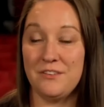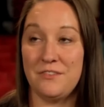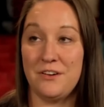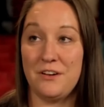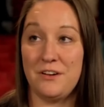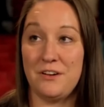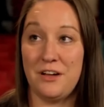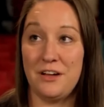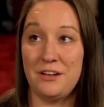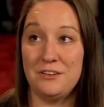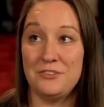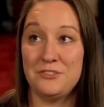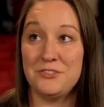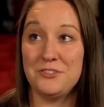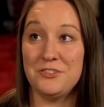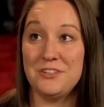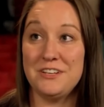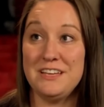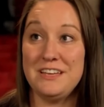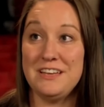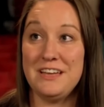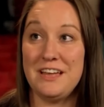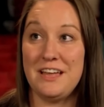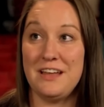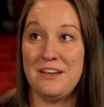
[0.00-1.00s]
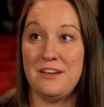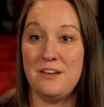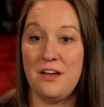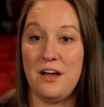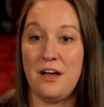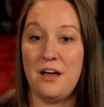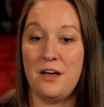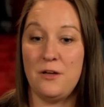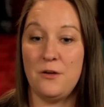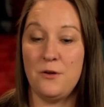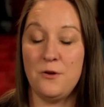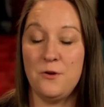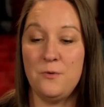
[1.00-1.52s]
of our country and
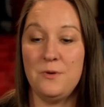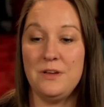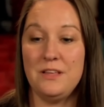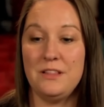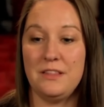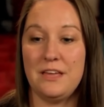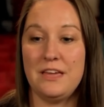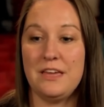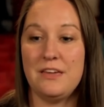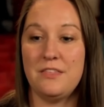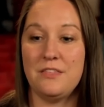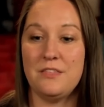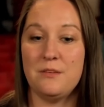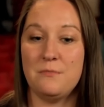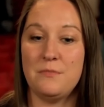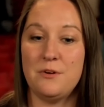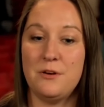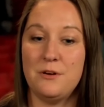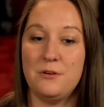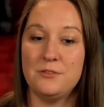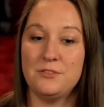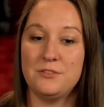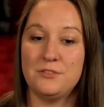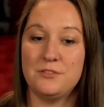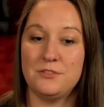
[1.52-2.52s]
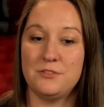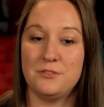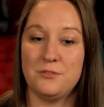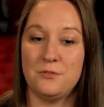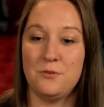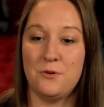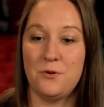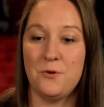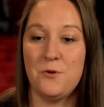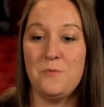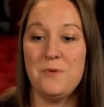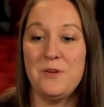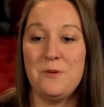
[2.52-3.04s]
not who we like the most
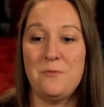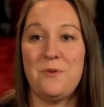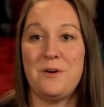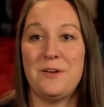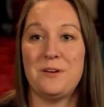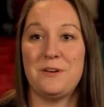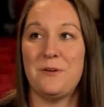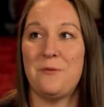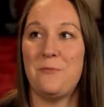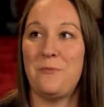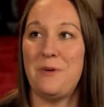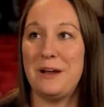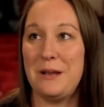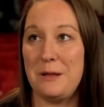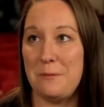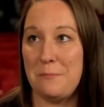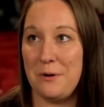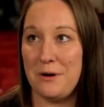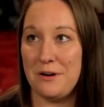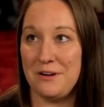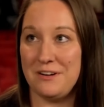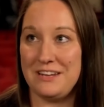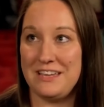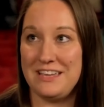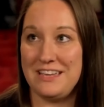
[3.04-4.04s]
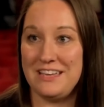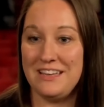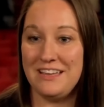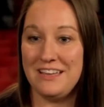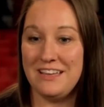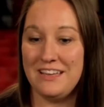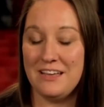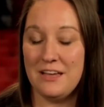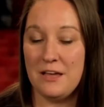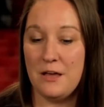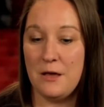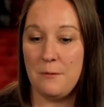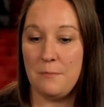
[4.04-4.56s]
or who we want in our wedding party,
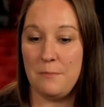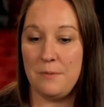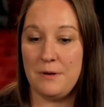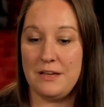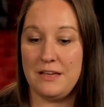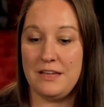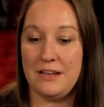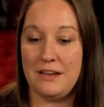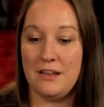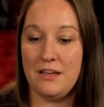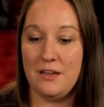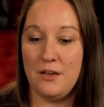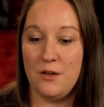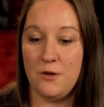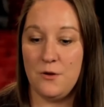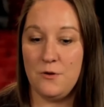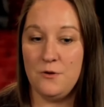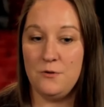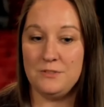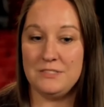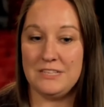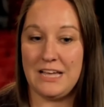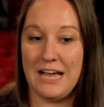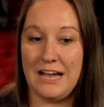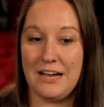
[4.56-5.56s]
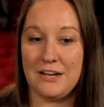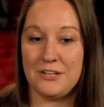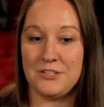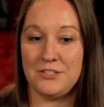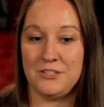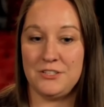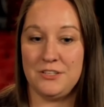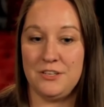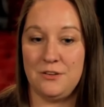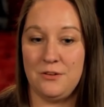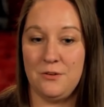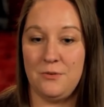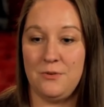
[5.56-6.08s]
but who is
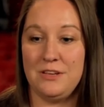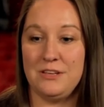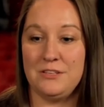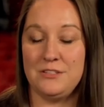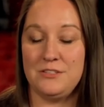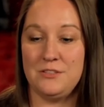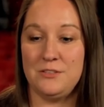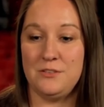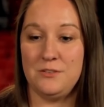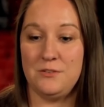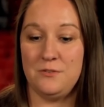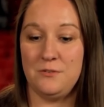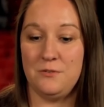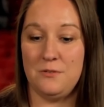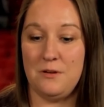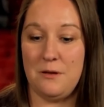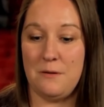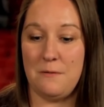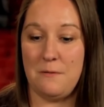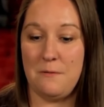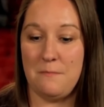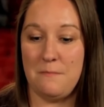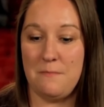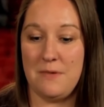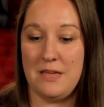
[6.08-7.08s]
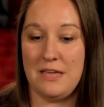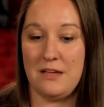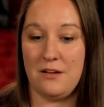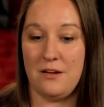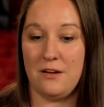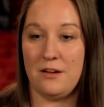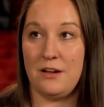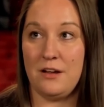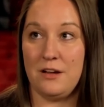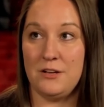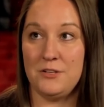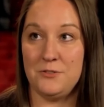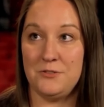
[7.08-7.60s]
actually going to make
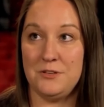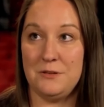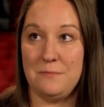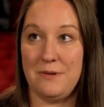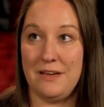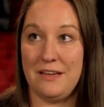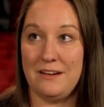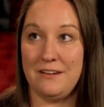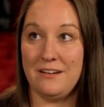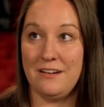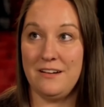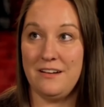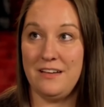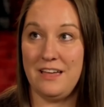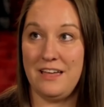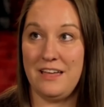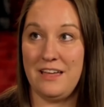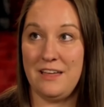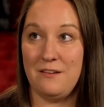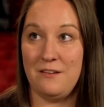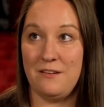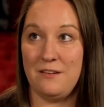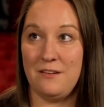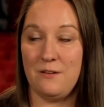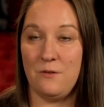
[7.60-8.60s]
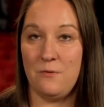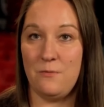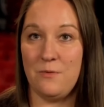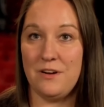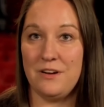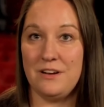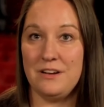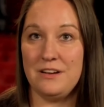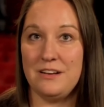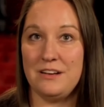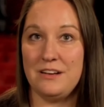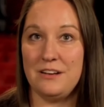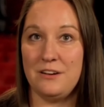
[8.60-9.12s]
our country better. And
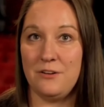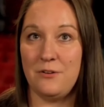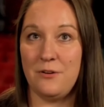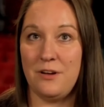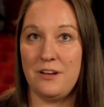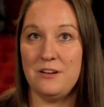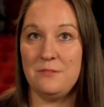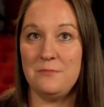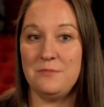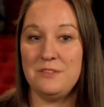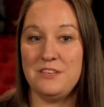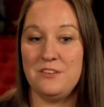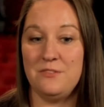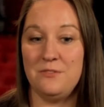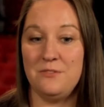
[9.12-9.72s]
we're in an incredibly